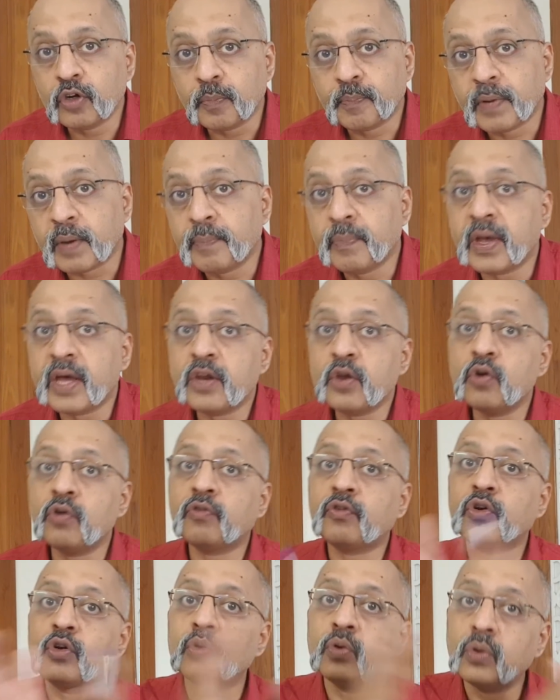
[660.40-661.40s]
to prepare
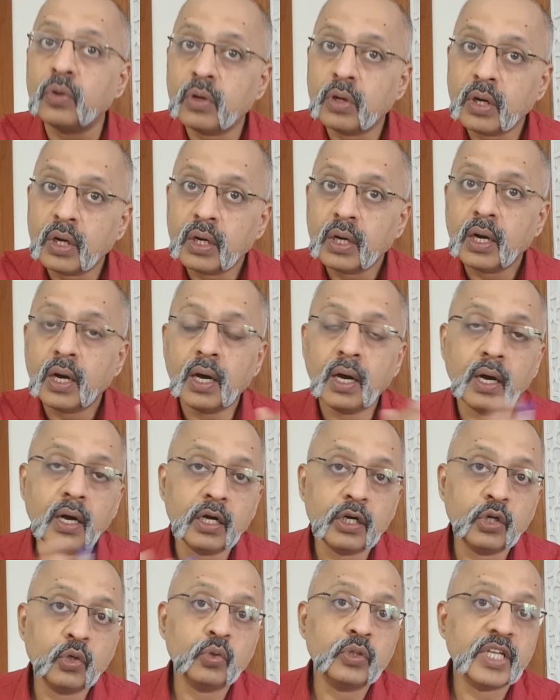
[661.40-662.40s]
you
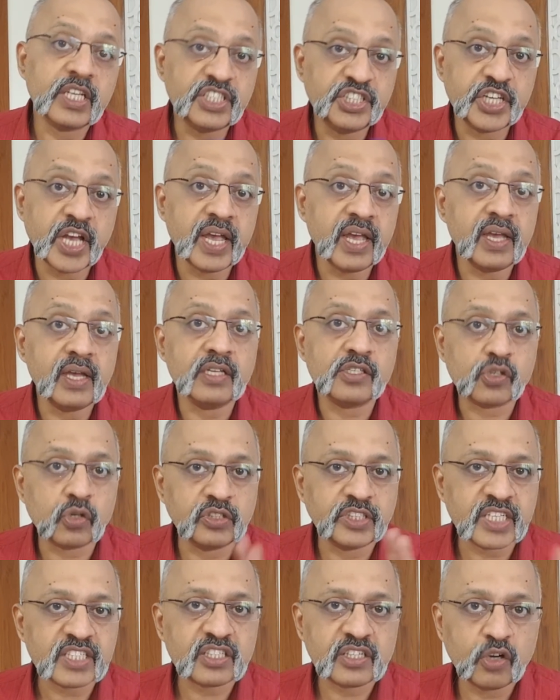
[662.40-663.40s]
to do the JEE?
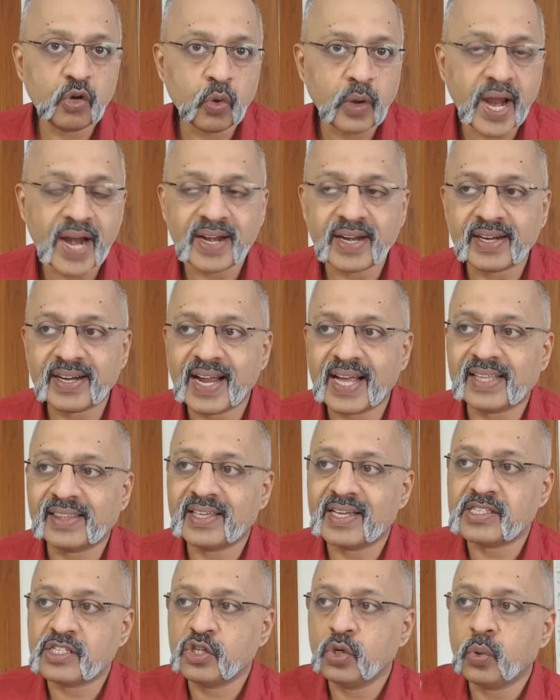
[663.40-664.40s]
So just look at it
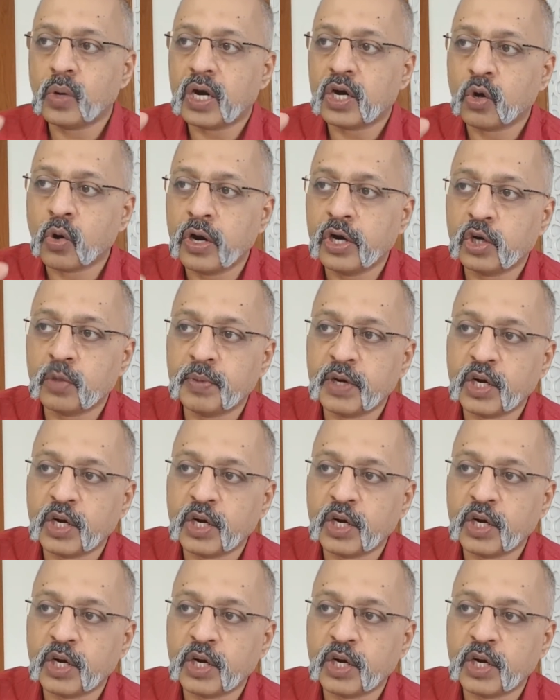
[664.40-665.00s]
like this. You are going